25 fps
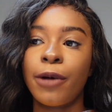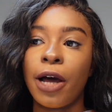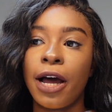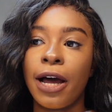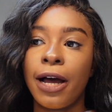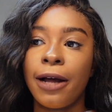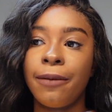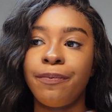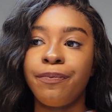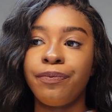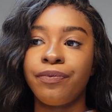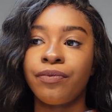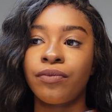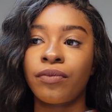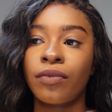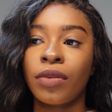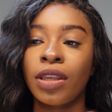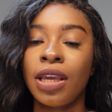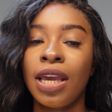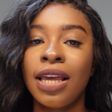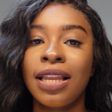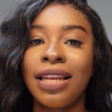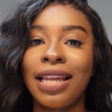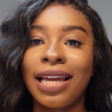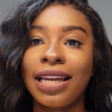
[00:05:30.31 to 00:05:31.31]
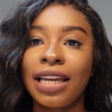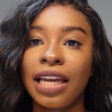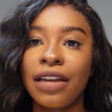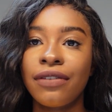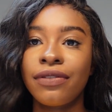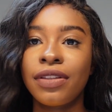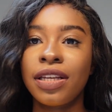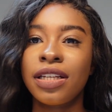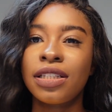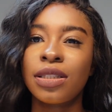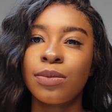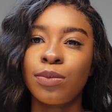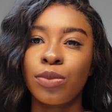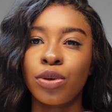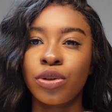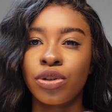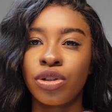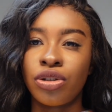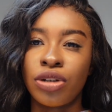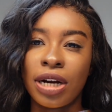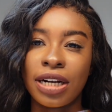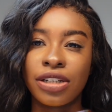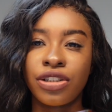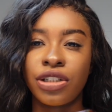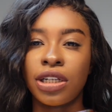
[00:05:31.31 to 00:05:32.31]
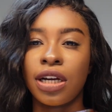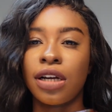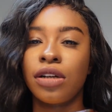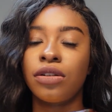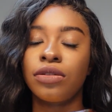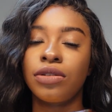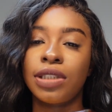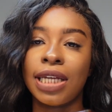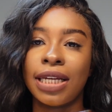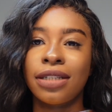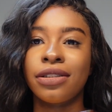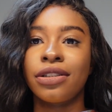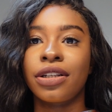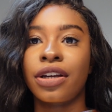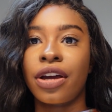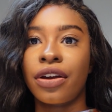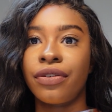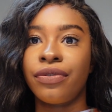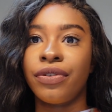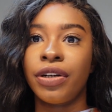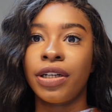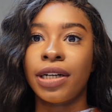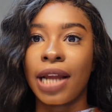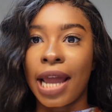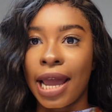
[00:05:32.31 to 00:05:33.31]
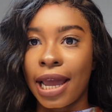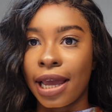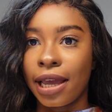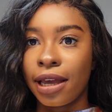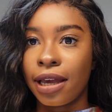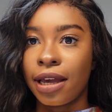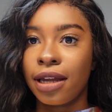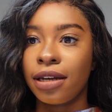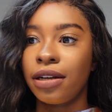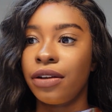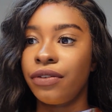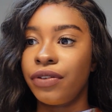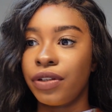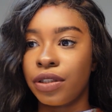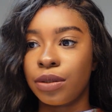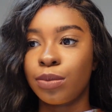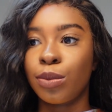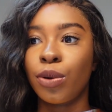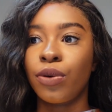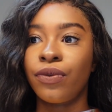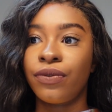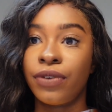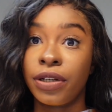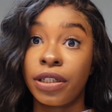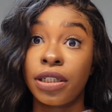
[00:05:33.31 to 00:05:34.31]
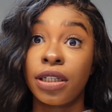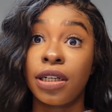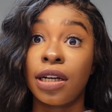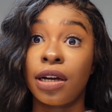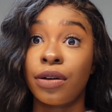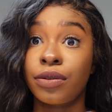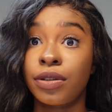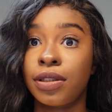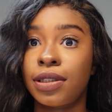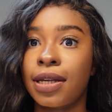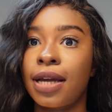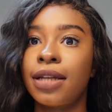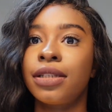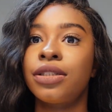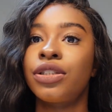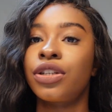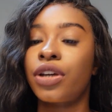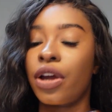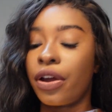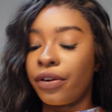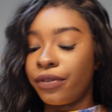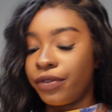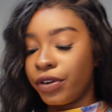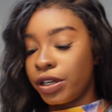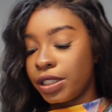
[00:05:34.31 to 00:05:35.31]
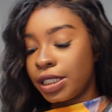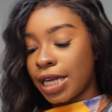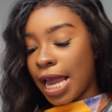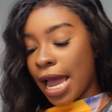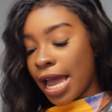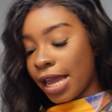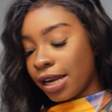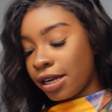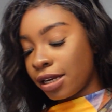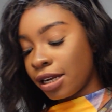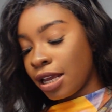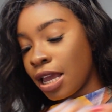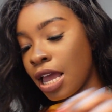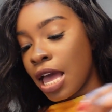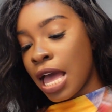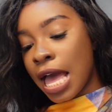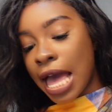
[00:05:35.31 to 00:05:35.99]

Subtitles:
Like if it's more stretchy, I'll tend to go for an 8, and if it's more fitted, I'll tend to go for a 10.